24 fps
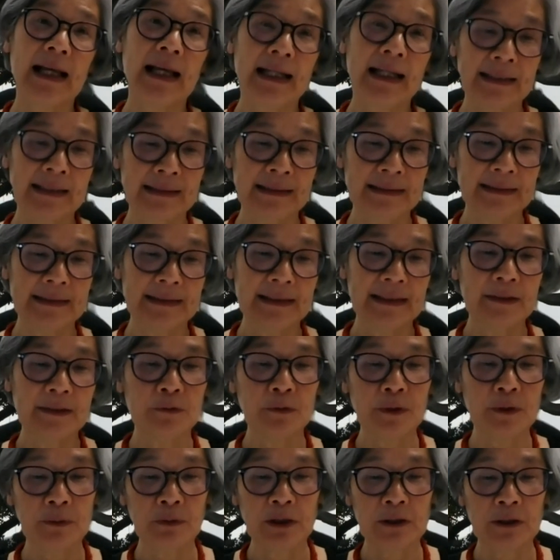And
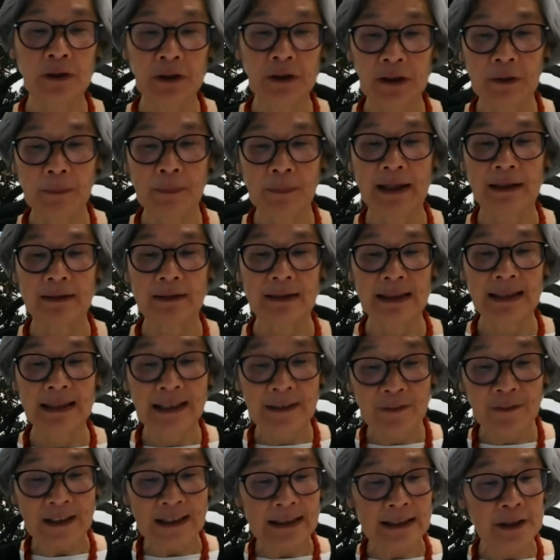we will learn about
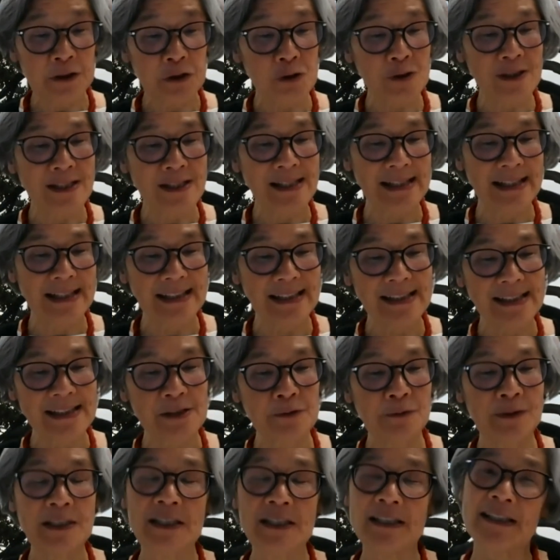living literacies,
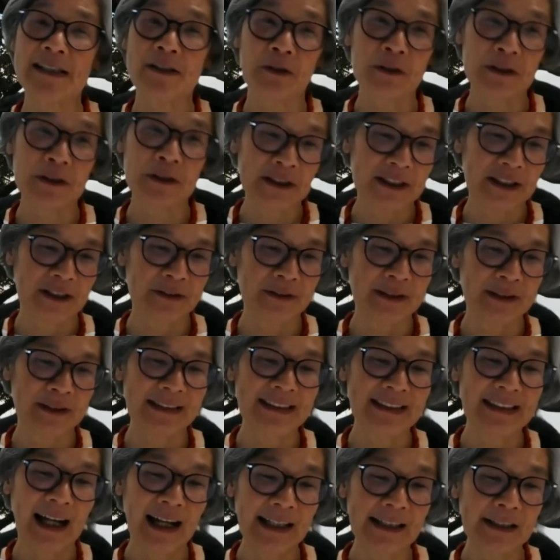which is also the
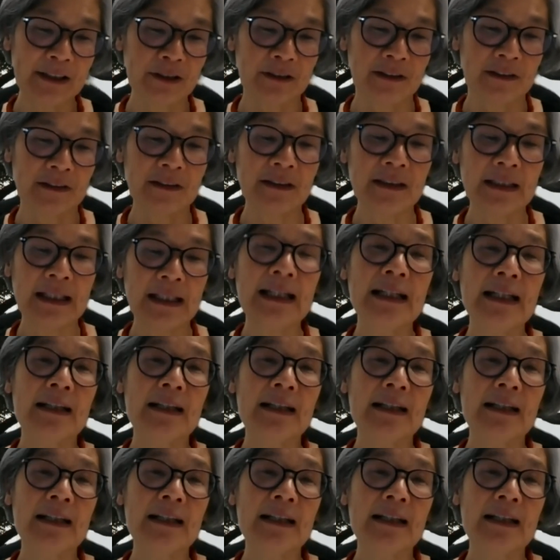title